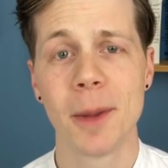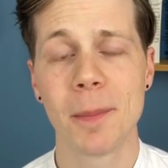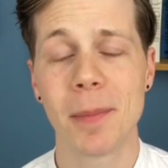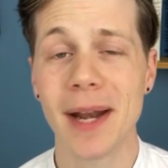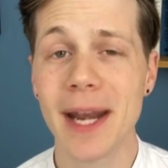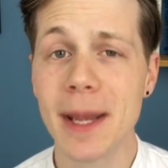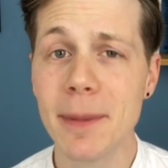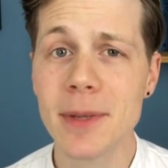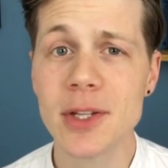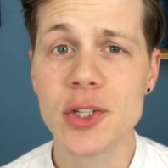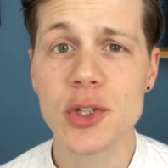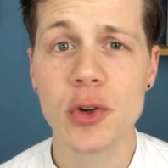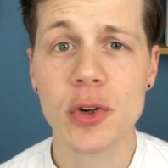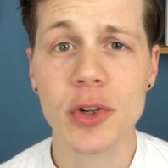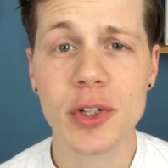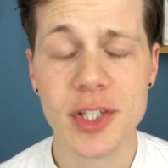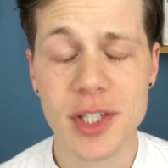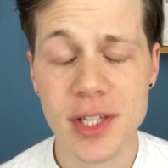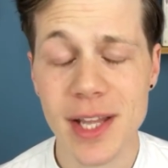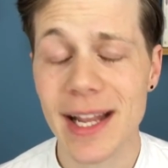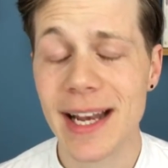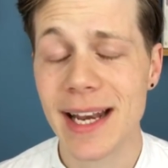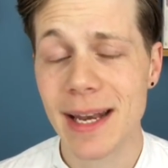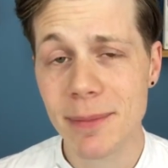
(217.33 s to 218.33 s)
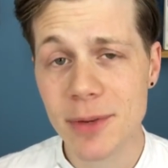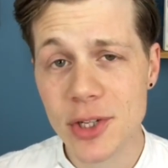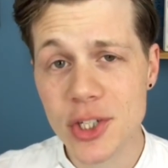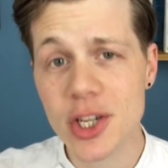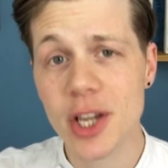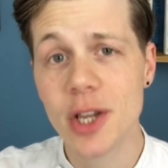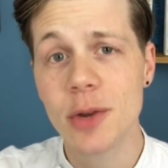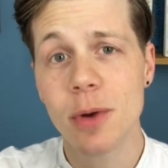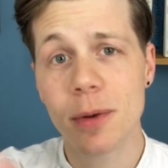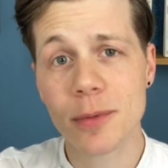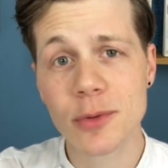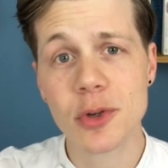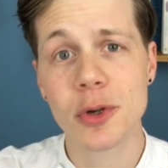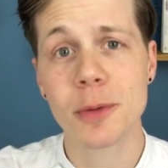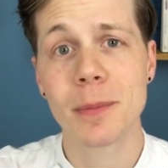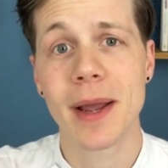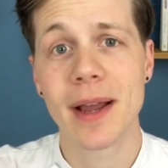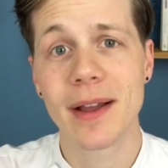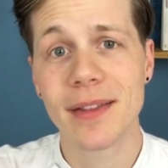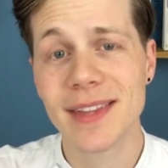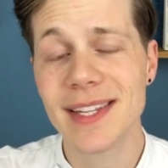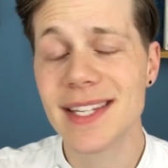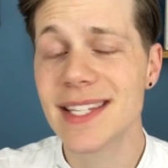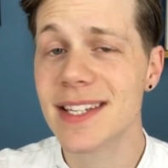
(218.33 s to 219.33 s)
But let me show you what I'm talking
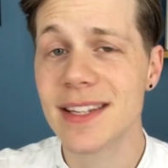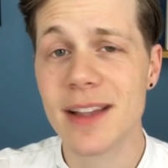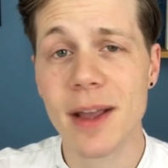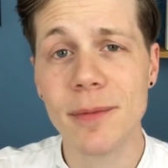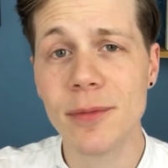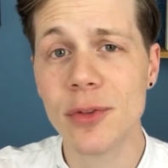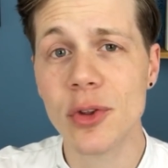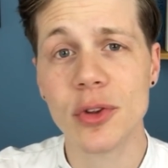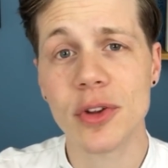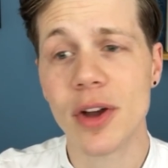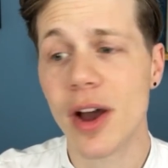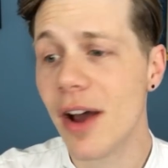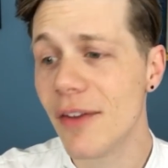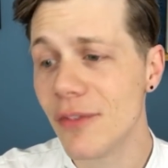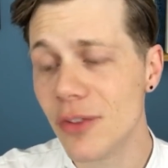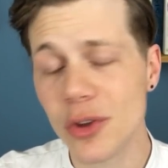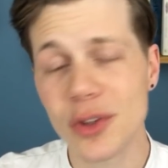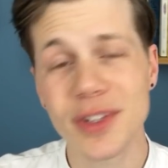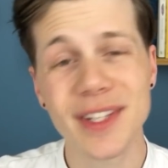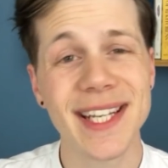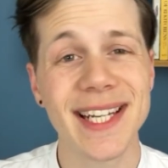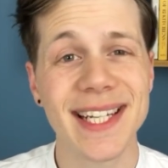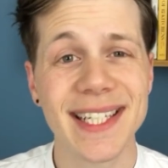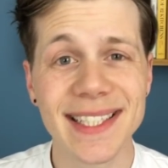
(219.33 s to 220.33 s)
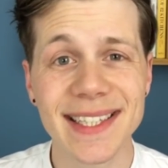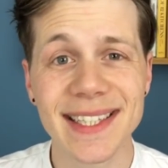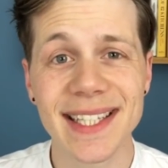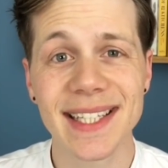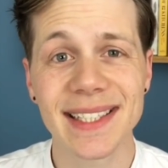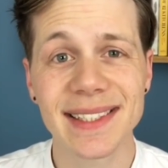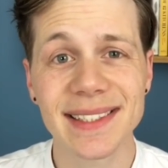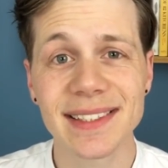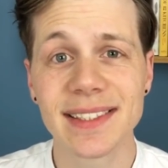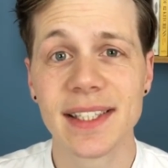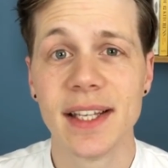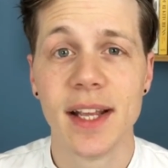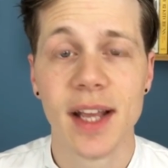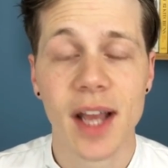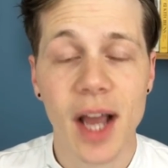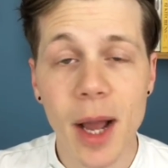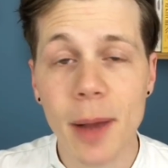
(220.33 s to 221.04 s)
about. I've not kneaded this.